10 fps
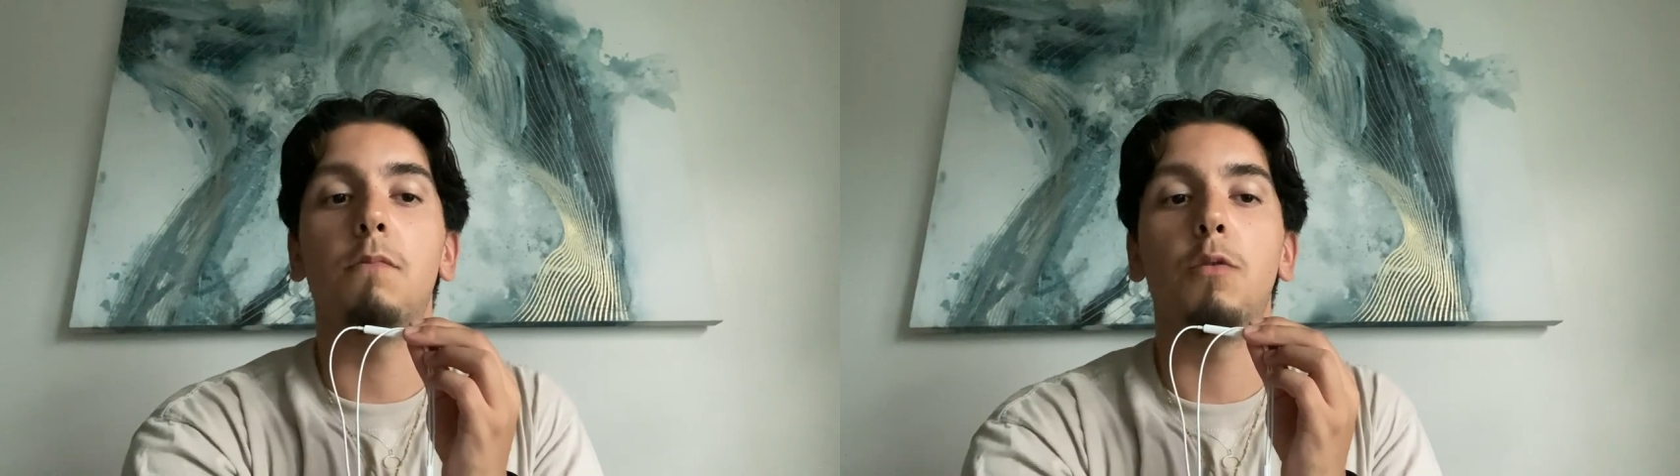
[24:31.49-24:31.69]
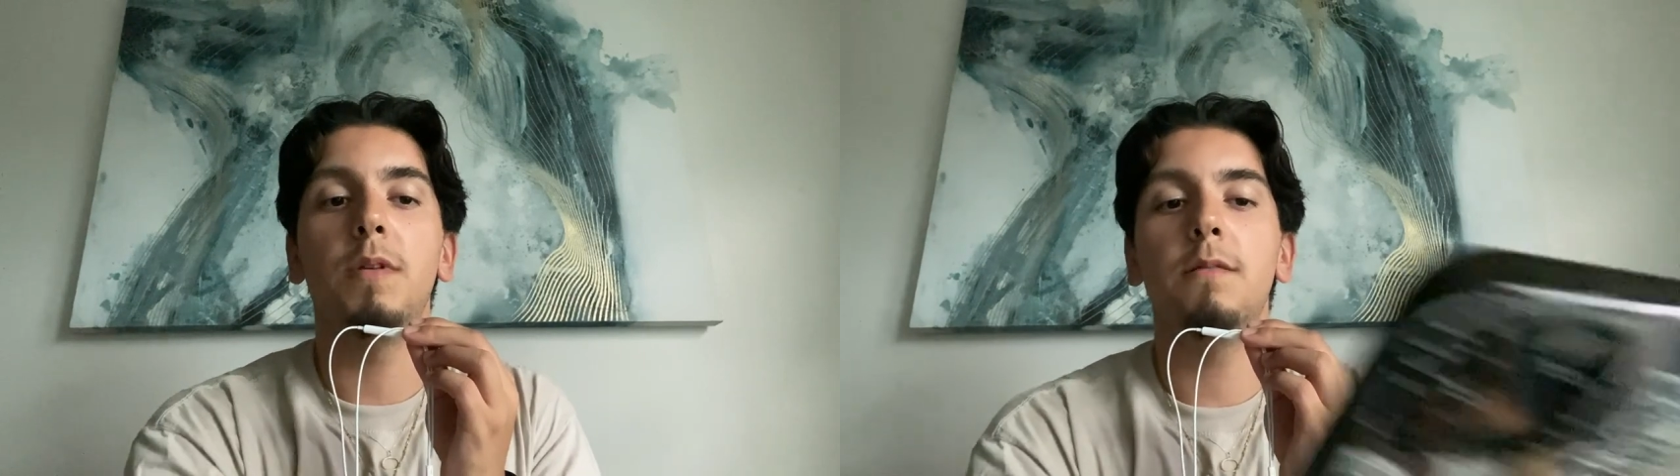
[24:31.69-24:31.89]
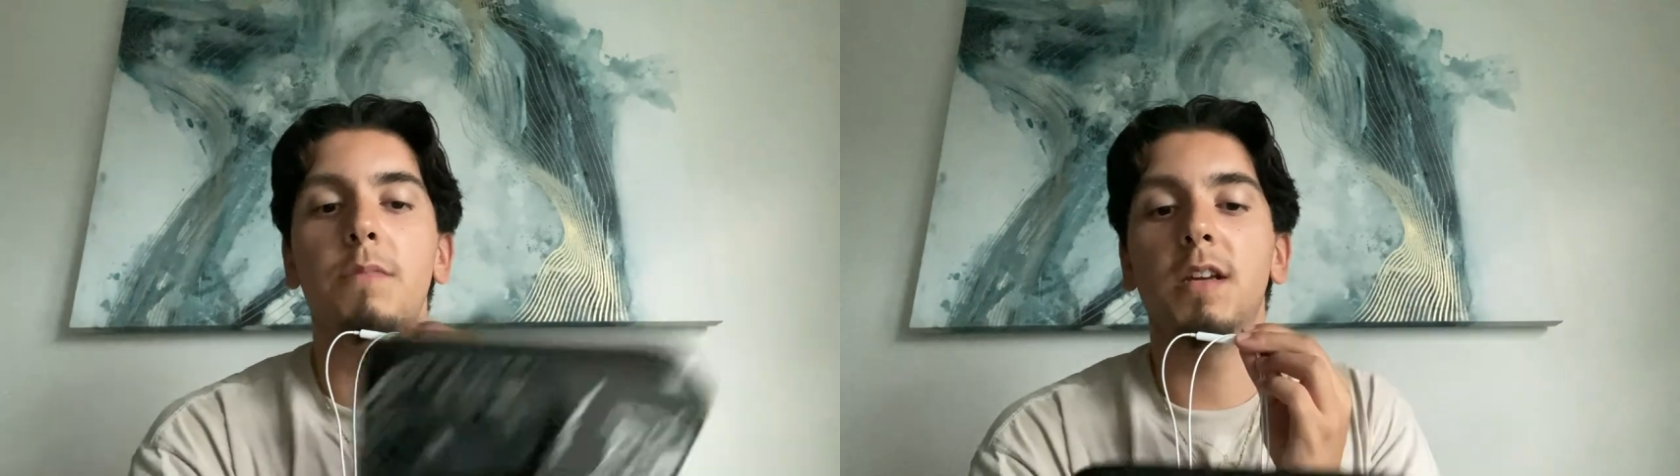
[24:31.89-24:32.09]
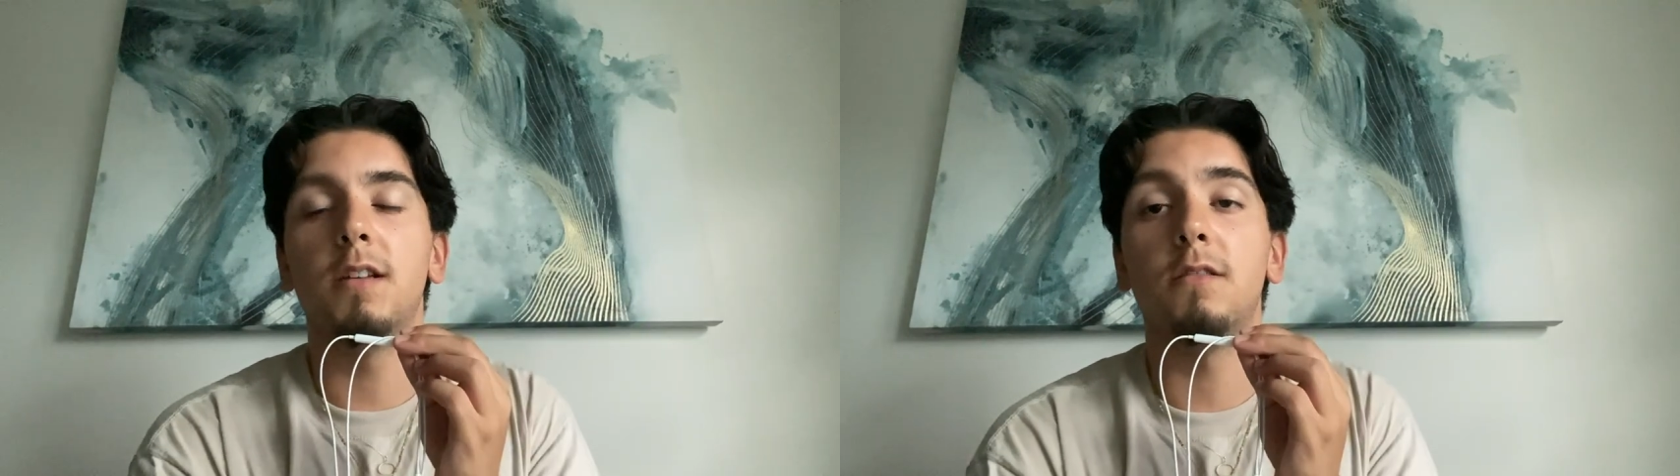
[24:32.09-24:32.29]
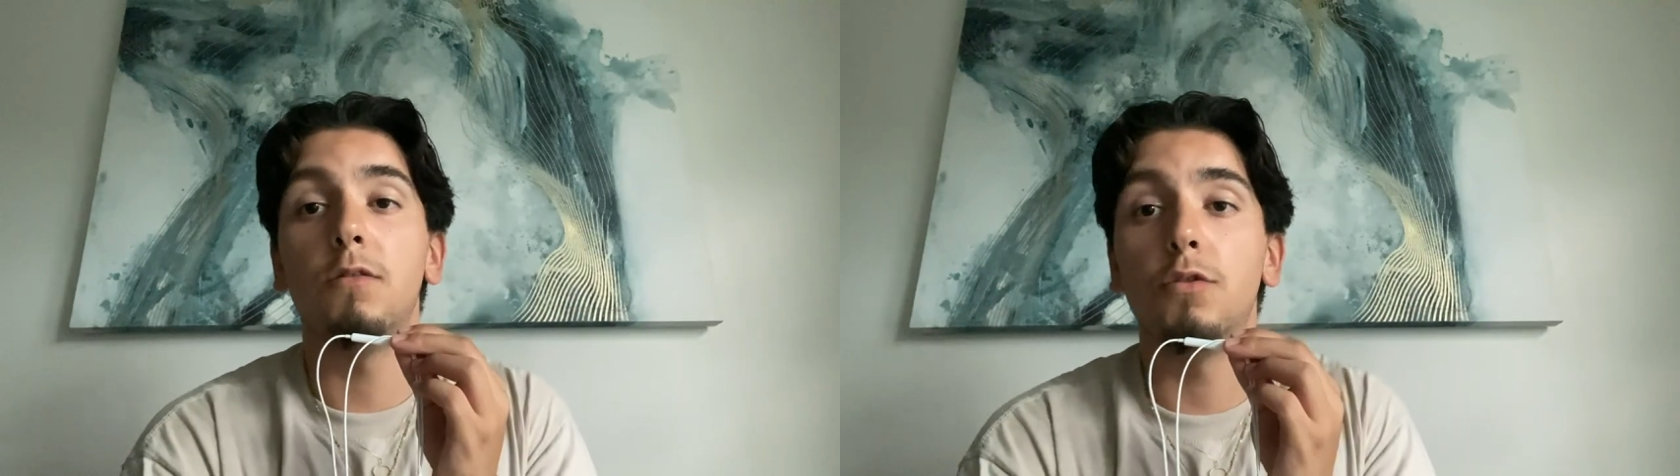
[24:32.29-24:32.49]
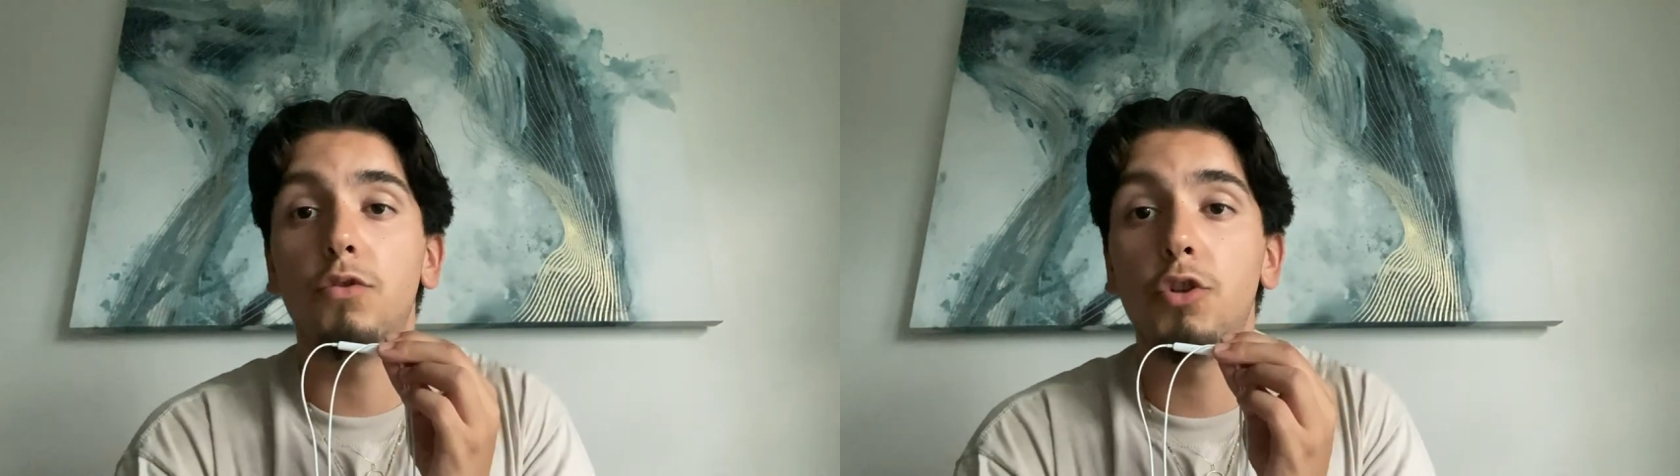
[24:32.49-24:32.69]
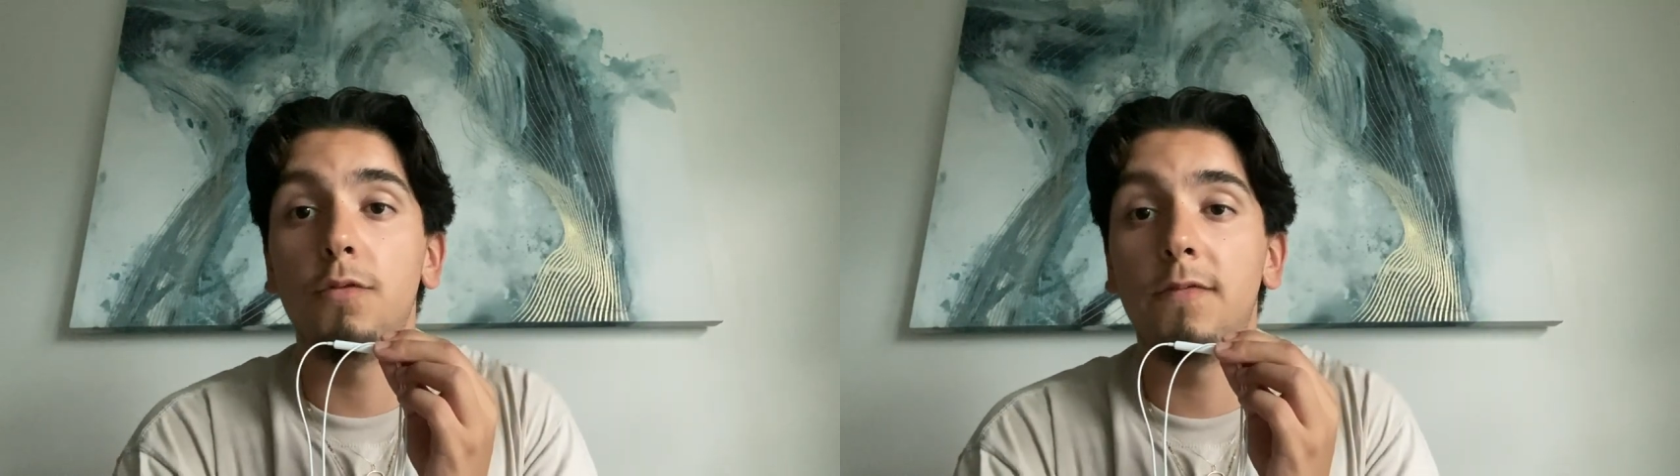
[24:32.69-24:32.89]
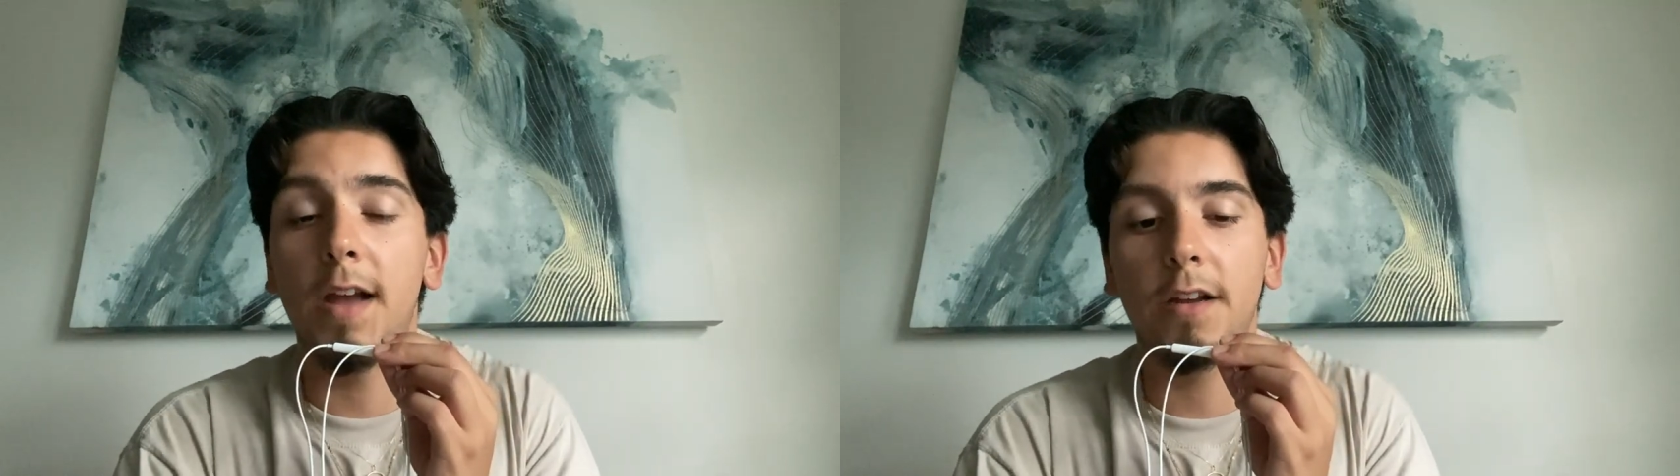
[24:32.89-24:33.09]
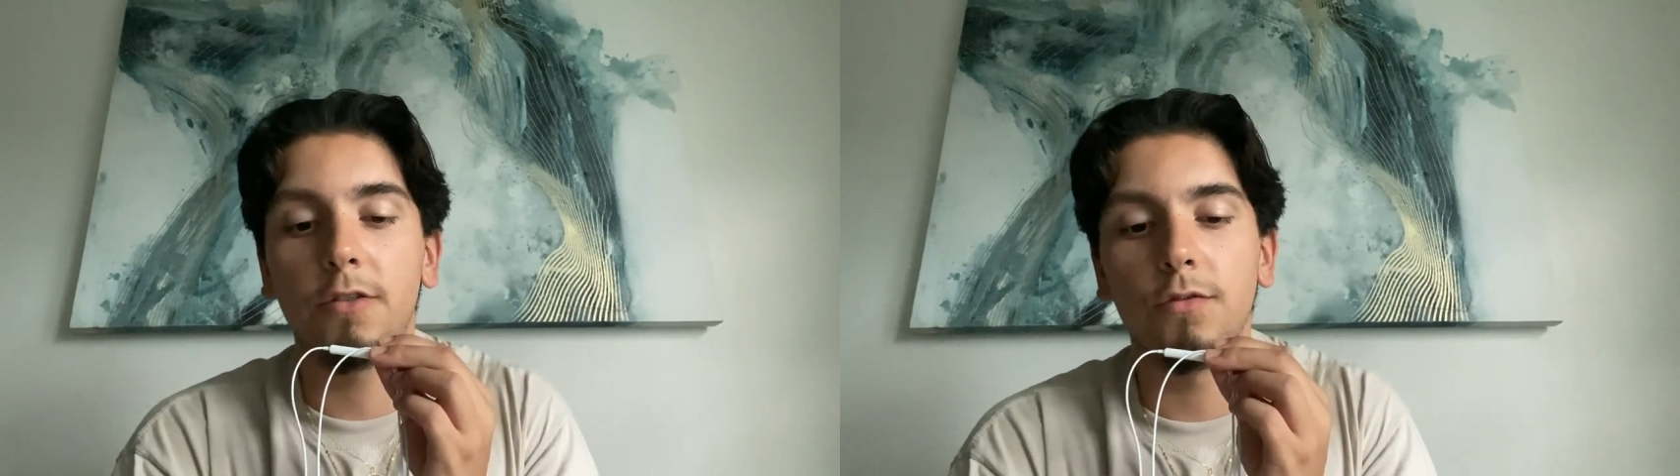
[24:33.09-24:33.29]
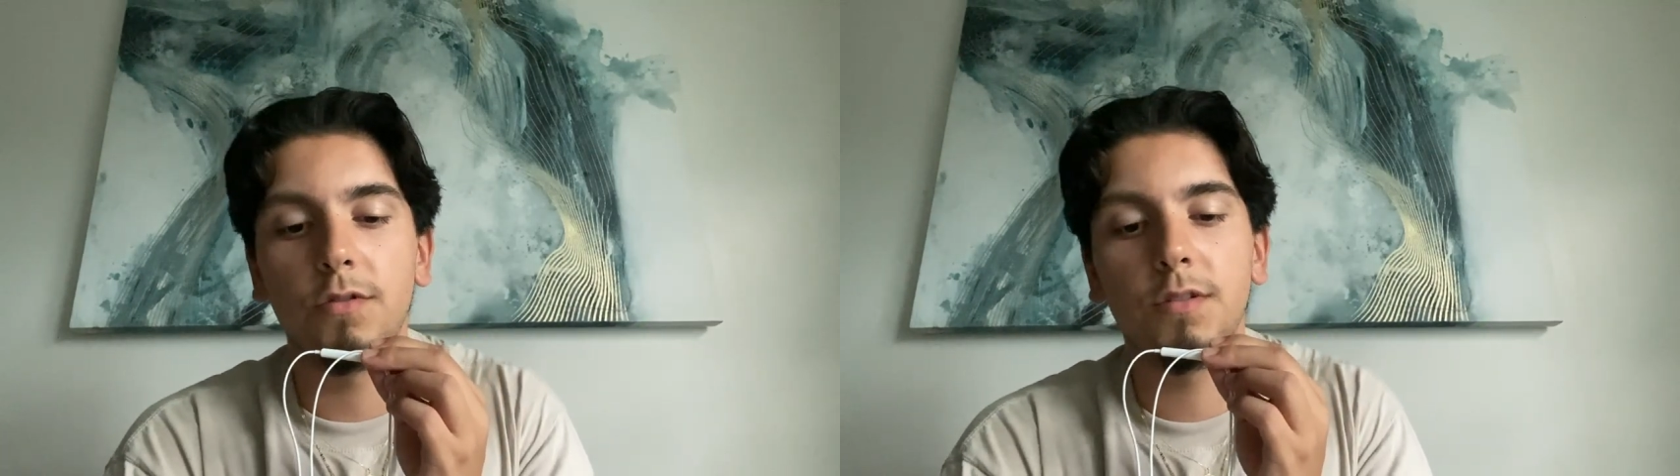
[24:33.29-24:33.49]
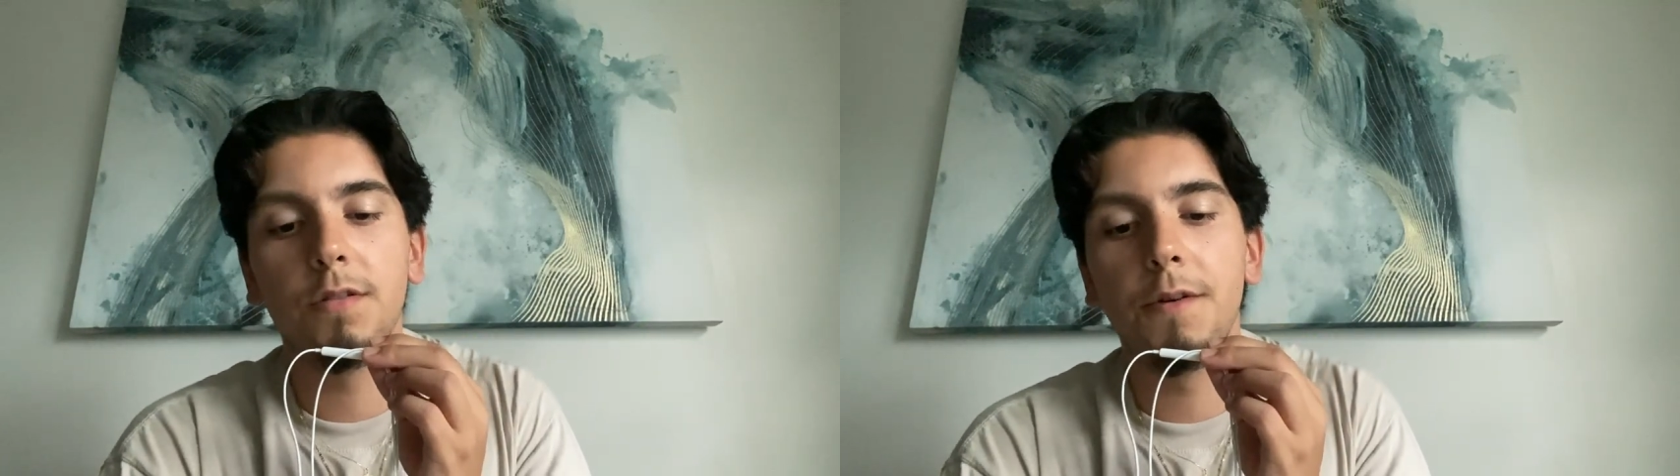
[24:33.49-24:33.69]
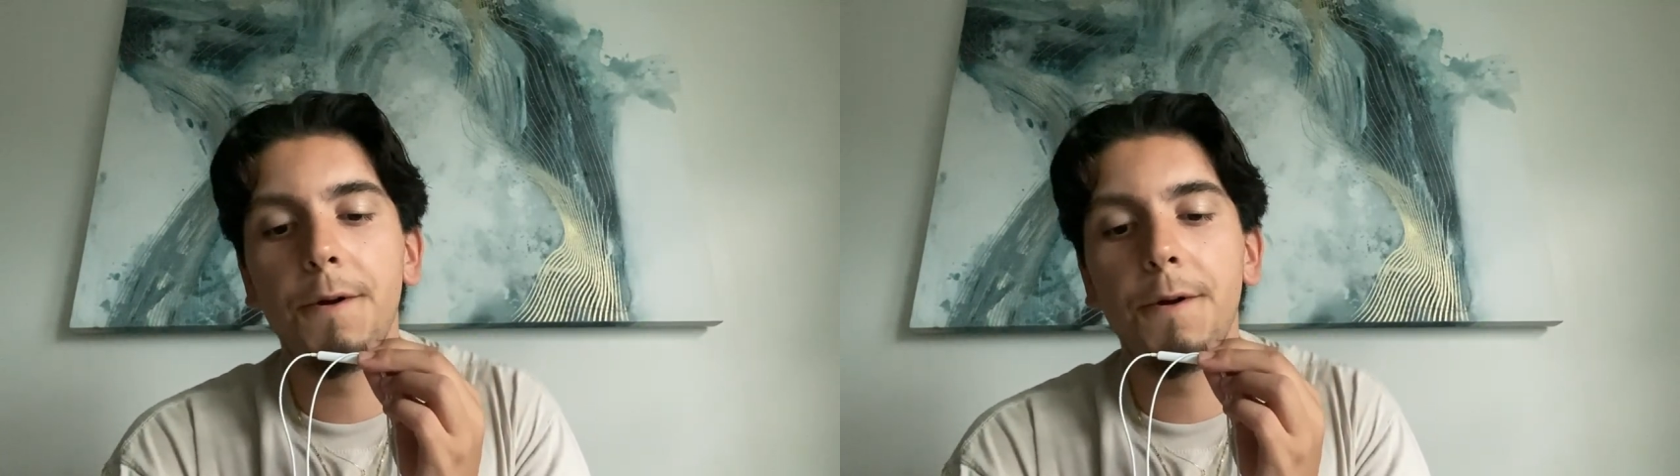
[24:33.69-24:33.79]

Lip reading: moment because of those two factors.